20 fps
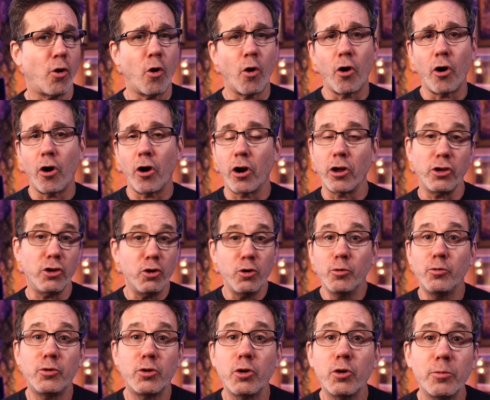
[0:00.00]
or a
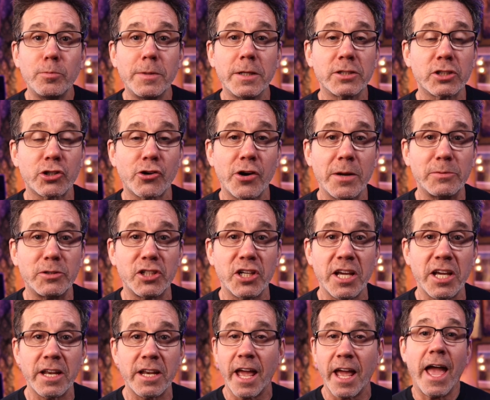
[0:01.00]
YouTube
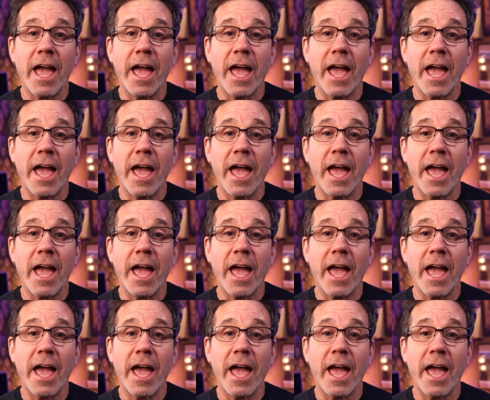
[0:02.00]
description